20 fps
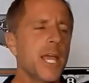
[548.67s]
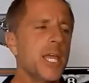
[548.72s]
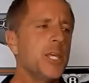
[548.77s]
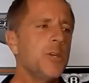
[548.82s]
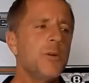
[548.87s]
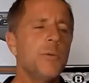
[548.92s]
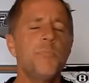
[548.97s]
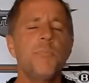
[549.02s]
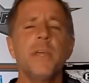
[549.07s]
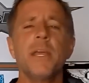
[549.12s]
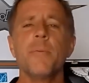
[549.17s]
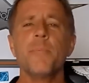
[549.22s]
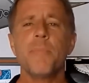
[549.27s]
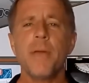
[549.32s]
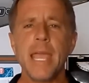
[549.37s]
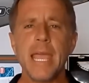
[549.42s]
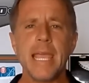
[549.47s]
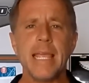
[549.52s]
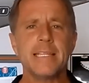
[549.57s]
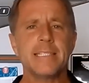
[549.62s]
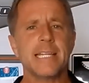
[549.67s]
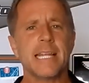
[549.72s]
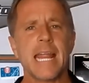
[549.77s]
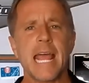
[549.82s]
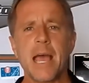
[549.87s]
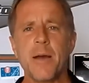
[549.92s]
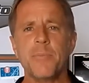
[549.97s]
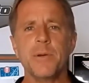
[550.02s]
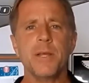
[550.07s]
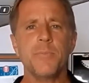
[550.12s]
You would be amazed at
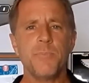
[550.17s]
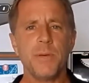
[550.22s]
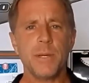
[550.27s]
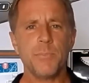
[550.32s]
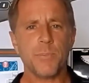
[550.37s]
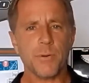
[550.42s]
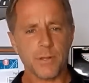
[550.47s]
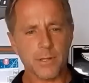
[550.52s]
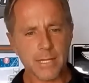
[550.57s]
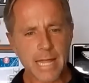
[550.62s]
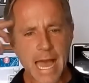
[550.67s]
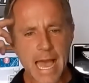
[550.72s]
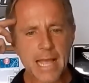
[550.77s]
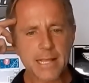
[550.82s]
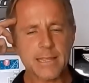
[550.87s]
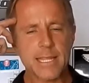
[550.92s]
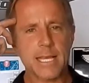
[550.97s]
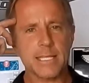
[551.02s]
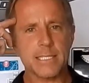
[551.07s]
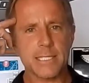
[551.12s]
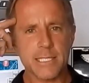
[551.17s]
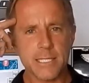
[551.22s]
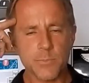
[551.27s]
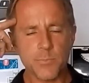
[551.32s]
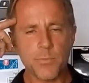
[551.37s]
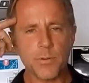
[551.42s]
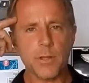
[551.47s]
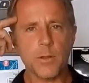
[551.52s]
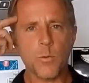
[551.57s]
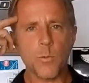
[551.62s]
how many people lack that
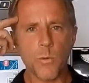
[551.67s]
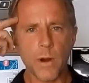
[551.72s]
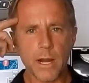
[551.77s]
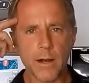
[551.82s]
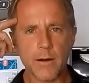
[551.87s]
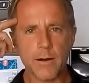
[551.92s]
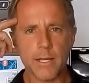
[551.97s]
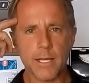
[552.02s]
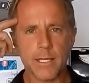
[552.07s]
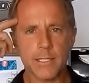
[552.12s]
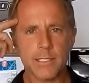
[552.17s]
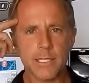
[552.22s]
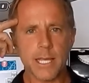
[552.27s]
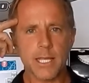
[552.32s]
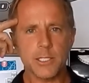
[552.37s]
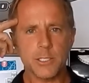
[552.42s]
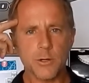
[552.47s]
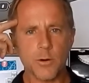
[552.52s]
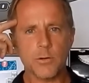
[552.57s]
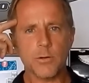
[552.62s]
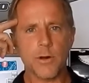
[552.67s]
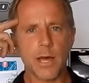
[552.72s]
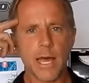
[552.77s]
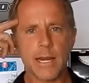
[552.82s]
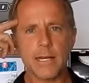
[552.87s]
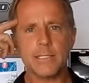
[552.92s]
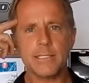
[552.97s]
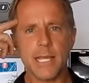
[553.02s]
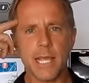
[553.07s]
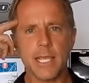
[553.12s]
simple awareness and don't know how
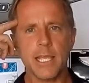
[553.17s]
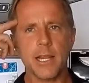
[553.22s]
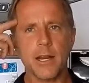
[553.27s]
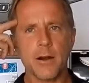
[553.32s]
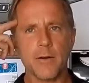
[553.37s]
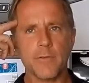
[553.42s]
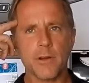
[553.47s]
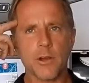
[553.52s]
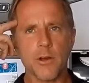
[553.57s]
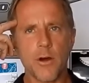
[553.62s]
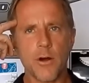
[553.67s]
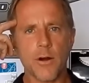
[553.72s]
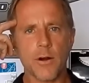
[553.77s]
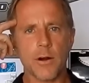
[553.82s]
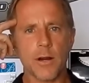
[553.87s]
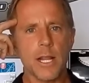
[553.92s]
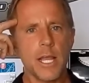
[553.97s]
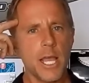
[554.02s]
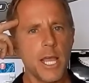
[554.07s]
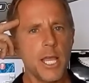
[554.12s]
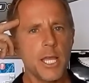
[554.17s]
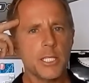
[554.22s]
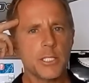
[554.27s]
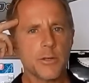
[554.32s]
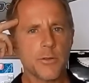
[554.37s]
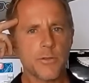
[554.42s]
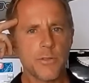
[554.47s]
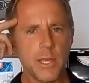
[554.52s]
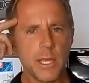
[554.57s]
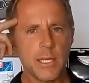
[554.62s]
to take care of a car.
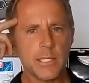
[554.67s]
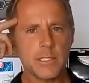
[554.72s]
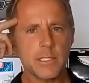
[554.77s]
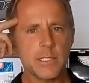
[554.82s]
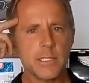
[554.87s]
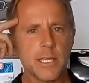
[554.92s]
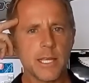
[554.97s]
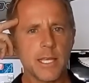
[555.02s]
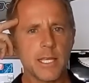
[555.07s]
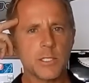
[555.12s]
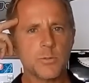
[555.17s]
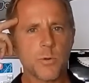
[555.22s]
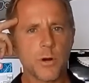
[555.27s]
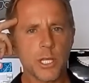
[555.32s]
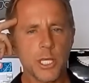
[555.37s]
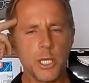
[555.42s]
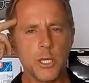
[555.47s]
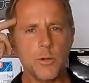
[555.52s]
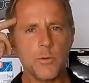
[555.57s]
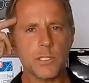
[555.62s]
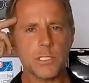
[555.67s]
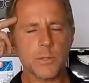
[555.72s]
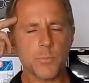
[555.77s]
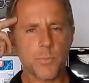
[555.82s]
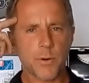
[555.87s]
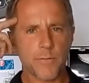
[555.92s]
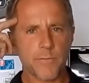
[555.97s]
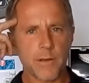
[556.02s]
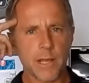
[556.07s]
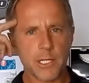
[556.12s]
So this is where you, as a
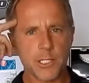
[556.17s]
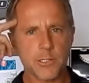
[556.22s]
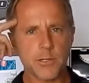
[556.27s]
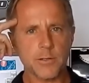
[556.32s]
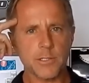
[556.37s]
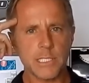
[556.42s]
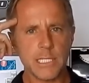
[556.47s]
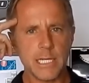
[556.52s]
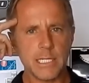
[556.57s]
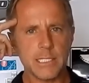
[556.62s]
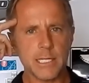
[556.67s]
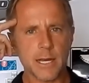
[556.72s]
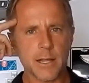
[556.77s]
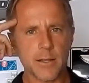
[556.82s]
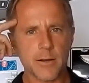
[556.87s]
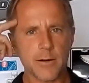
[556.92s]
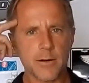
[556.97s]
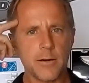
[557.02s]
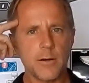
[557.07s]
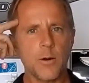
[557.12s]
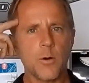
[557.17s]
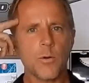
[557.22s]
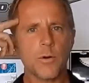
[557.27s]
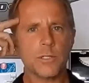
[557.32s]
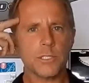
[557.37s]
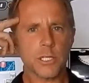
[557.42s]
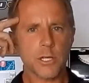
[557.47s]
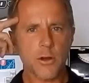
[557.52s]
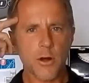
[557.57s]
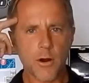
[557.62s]
professional detailer or
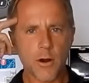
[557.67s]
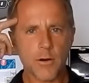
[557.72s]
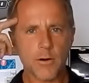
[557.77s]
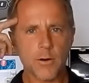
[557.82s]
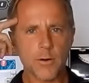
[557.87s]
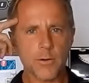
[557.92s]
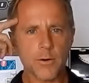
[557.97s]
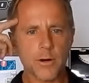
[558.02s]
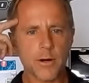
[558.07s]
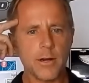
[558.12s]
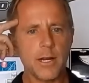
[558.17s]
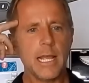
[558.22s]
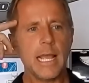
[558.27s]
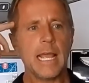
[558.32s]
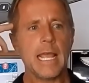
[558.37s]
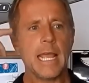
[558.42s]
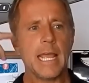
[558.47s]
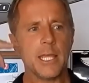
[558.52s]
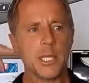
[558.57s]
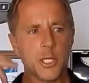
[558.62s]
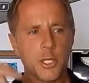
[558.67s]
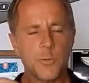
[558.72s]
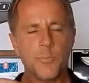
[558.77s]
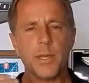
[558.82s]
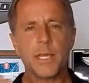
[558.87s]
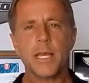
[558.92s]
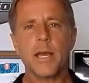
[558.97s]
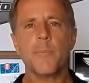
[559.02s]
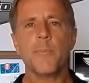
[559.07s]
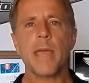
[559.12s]
as a car owner, you
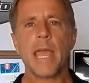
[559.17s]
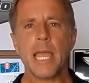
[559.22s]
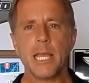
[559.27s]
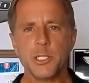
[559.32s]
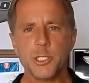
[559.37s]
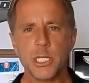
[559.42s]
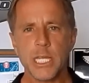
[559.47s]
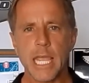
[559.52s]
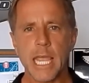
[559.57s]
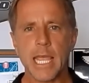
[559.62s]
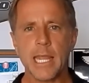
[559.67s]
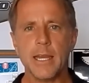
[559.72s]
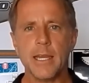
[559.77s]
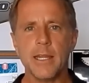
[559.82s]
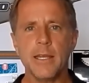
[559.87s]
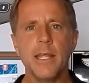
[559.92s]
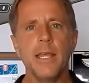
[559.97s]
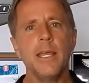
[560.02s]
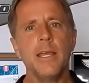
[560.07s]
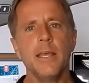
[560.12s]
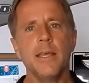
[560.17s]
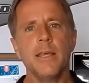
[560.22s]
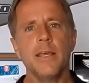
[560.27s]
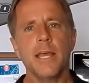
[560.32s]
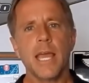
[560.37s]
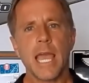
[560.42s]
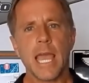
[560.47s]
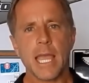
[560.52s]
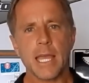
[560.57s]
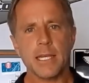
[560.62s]
become educated
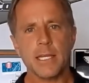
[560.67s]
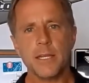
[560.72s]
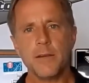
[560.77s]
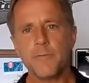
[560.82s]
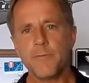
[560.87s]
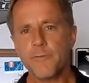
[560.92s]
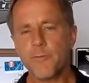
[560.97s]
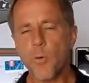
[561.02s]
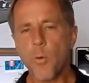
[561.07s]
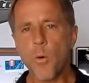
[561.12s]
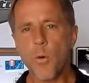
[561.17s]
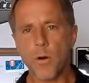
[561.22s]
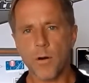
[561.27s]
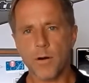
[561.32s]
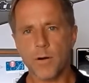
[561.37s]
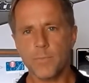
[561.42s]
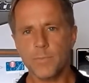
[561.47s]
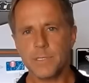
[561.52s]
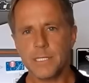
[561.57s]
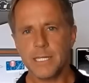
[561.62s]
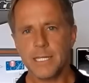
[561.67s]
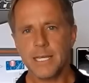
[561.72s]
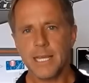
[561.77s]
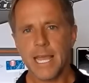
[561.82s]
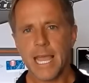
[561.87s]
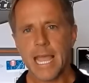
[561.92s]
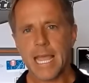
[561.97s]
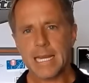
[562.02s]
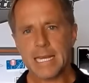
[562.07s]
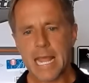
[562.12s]
and informed,
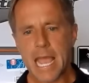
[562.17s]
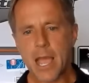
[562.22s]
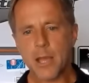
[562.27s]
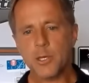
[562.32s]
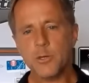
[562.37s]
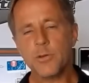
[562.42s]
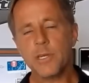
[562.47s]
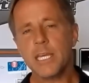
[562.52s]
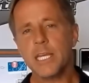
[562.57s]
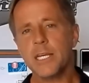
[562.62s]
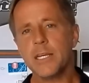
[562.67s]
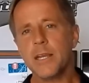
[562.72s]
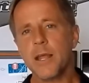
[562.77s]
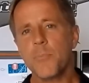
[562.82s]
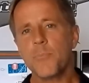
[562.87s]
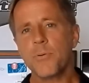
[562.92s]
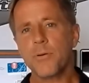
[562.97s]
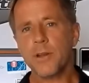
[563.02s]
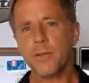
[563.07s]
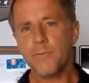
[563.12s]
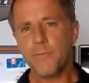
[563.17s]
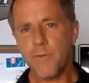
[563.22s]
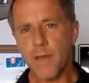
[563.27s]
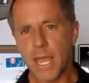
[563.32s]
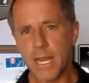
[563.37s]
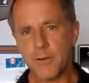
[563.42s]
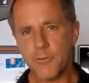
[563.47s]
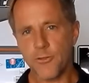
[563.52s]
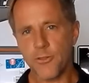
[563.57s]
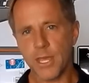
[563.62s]
and now you can
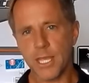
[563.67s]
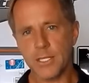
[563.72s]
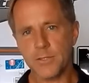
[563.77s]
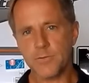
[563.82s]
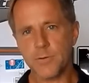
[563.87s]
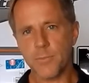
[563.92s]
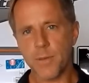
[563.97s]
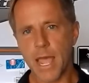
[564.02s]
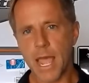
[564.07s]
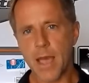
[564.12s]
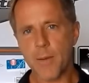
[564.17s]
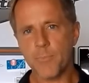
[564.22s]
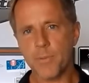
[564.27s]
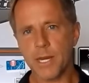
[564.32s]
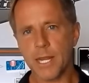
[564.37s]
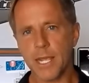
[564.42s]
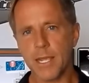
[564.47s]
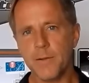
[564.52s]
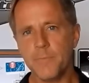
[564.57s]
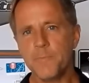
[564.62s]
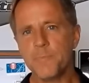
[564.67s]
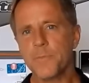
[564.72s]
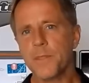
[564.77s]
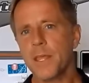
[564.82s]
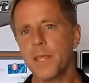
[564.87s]
prevent things from happening.